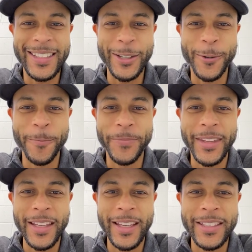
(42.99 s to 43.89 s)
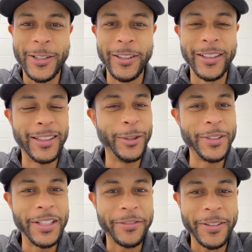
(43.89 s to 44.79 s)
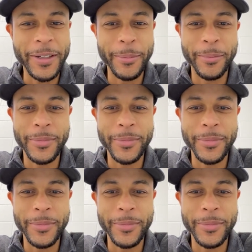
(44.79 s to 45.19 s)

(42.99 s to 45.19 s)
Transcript: so it's going to look a little different.